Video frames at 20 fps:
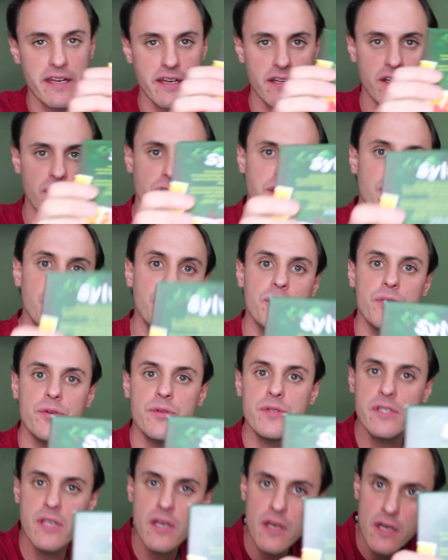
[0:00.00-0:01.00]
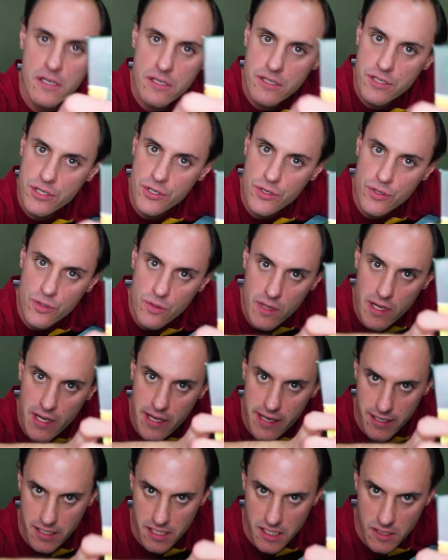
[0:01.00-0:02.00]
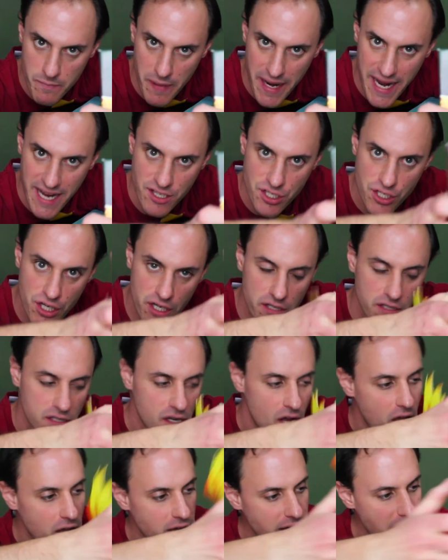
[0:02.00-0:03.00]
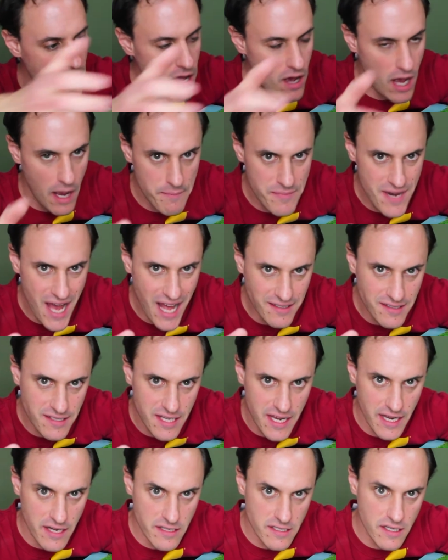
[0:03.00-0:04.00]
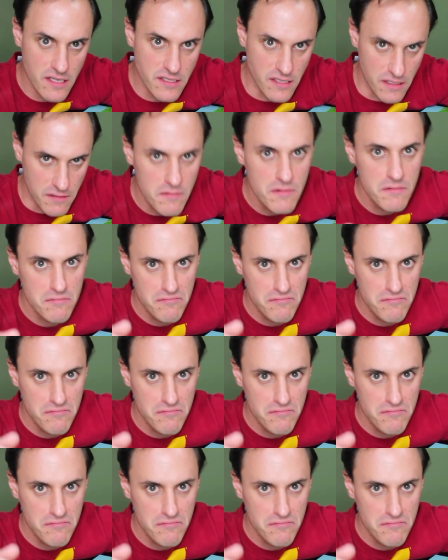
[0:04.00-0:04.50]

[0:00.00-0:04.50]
includes 2 expansions. Now, I'm not saying it doesn't.